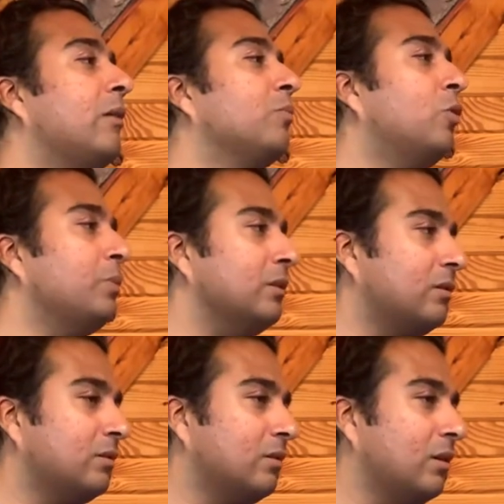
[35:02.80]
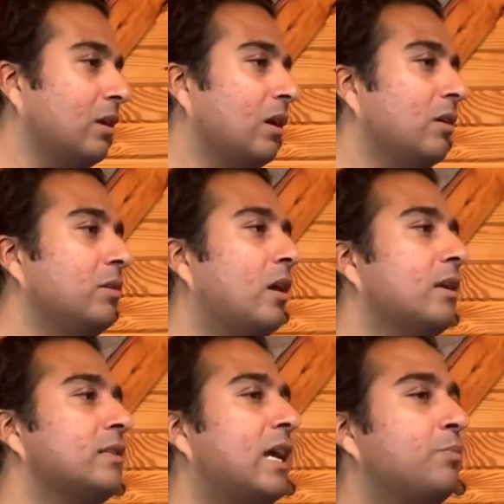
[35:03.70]
that moment,
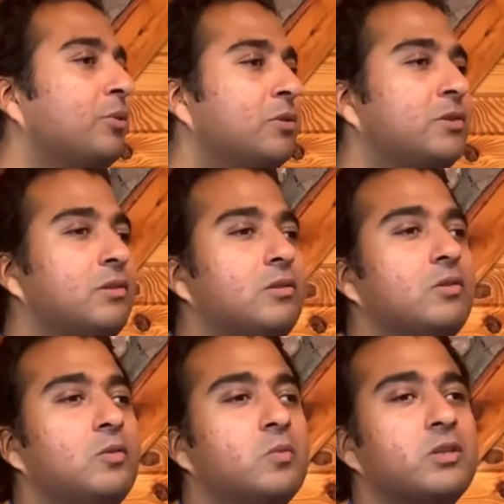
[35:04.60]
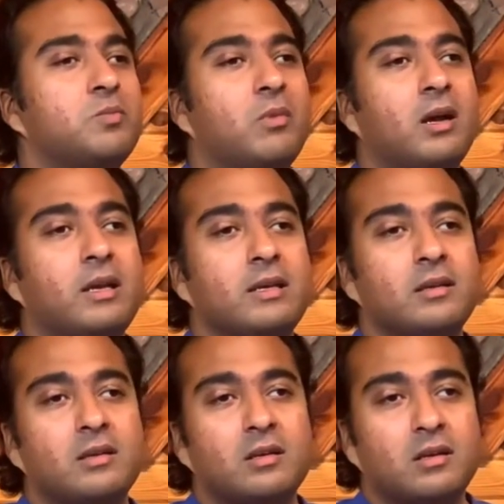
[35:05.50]
not as that person who was
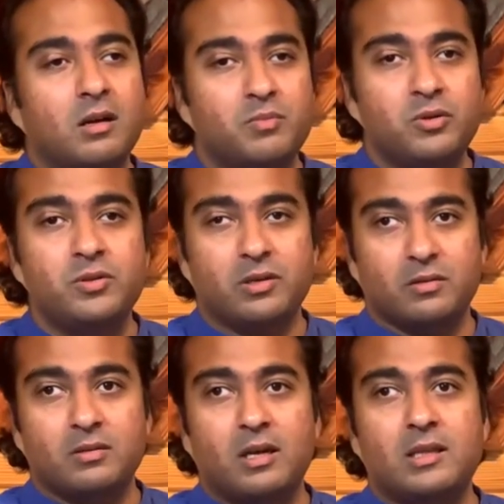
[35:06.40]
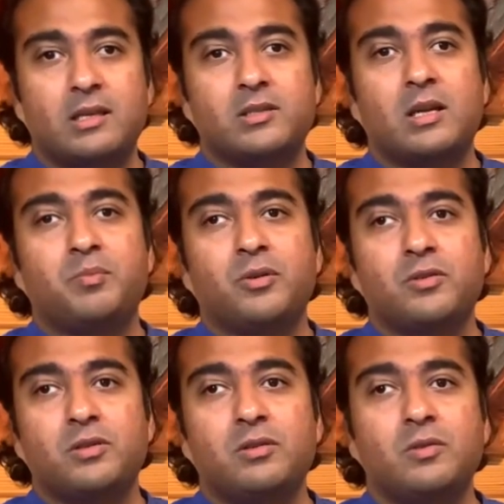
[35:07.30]
my abuser, not as that
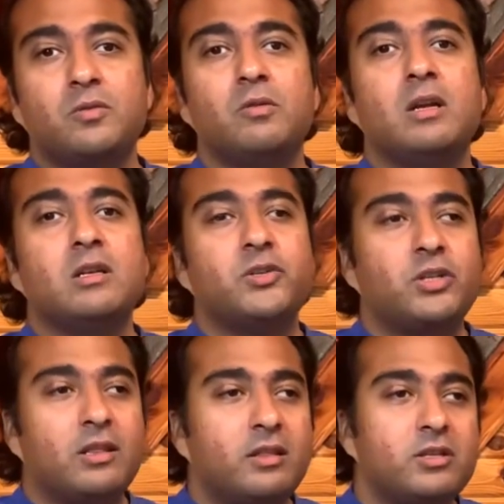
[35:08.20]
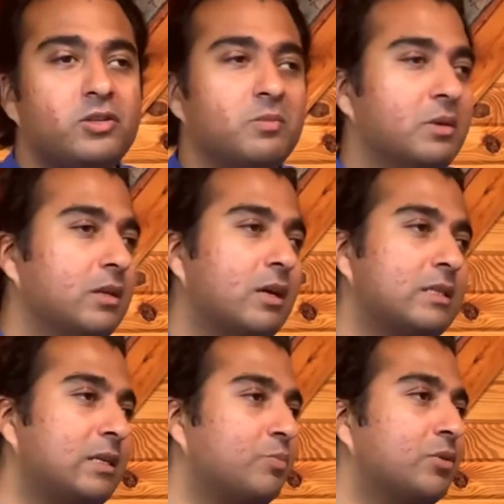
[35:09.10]
person who said this to me,
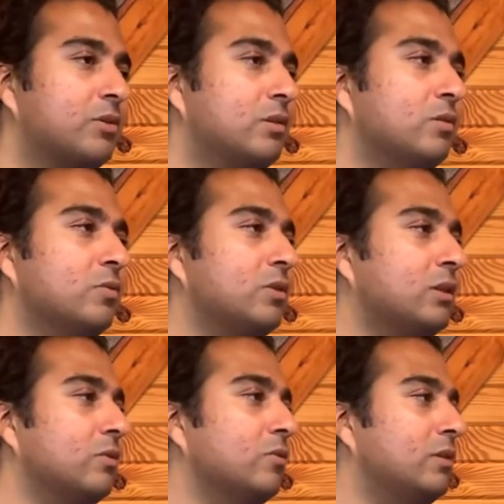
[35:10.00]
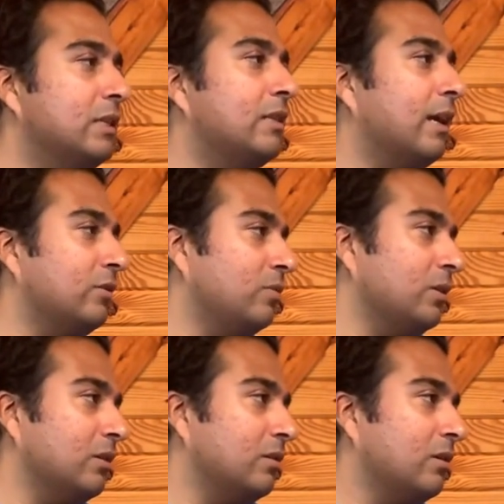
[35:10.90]
not as that person who, who did that to
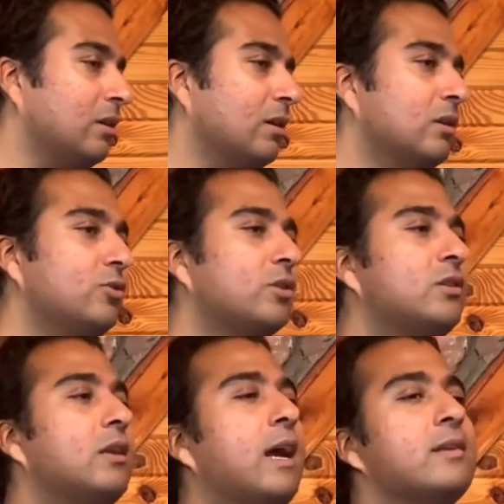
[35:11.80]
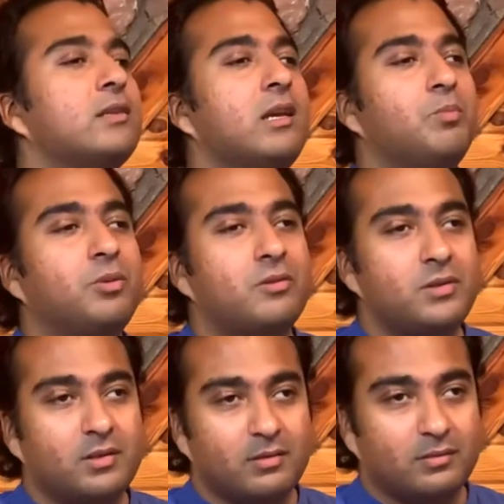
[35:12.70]
me, just as a
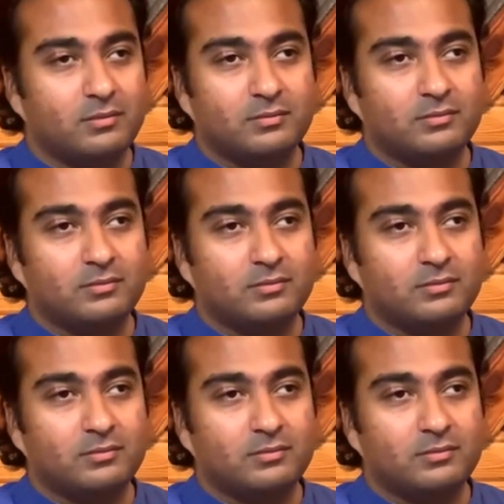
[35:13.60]
person.